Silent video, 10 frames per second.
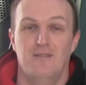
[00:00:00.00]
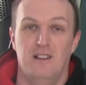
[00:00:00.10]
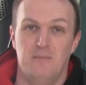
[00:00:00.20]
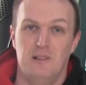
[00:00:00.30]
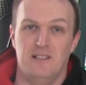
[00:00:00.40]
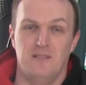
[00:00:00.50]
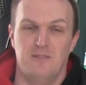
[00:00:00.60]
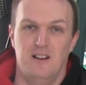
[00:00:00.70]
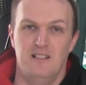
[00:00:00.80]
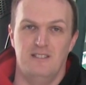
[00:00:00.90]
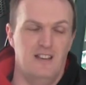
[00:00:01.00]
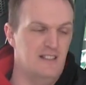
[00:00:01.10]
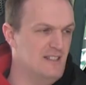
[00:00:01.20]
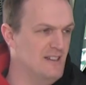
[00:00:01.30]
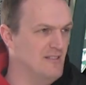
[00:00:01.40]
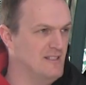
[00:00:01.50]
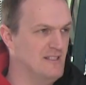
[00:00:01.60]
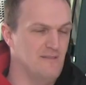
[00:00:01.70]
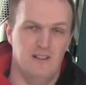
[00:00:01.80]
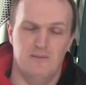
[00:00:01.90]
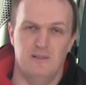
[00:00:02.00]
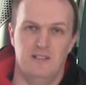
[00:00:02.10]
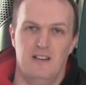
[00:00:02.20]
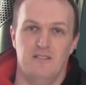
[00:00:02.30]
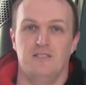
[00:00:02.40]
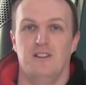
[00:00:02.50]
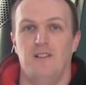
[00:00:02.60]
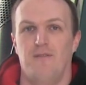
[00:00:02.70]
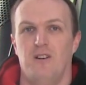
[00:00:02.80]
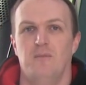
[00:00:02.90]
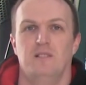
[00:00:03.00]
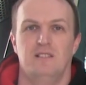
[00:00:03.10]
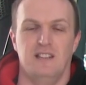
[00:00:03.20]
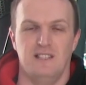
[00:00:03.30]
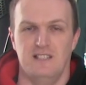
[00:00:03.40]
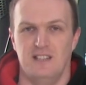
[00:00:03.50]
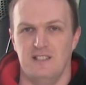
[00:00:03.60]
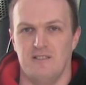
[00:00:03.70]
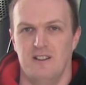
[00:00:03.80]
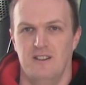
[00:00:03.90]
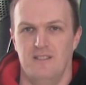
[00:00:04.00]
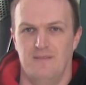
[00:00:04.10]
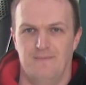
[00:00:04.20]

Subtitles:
Availability wise, the N series is available now starting from 66 grand.